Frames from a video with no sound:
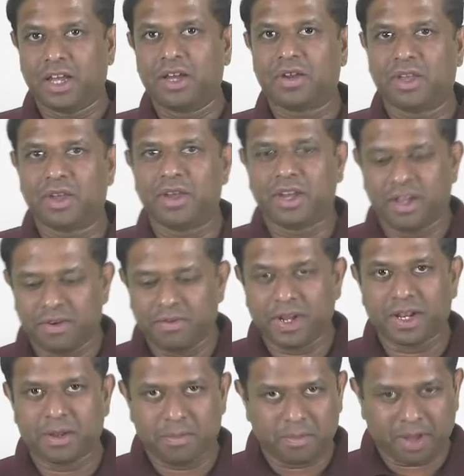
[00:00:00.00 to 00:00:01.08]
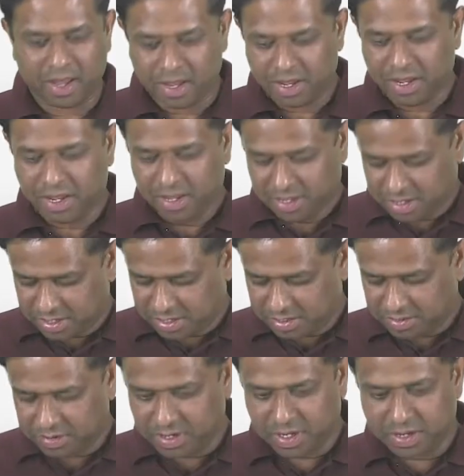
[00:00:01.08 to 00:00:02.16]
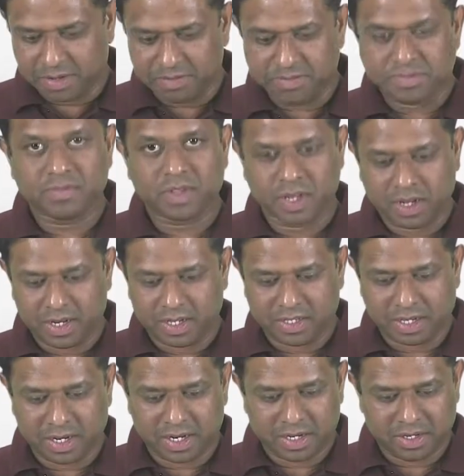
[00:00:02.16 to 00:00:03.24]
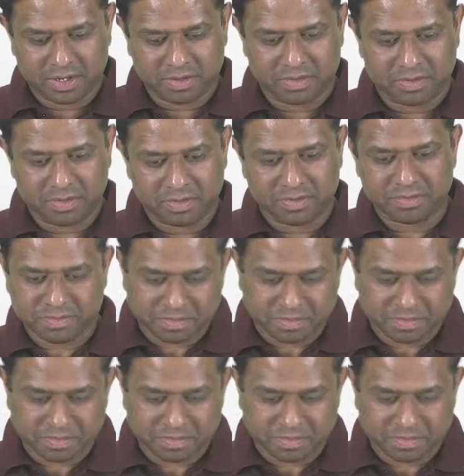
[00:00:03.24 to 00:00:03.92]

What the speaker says: Okay, welcome back. So let's get into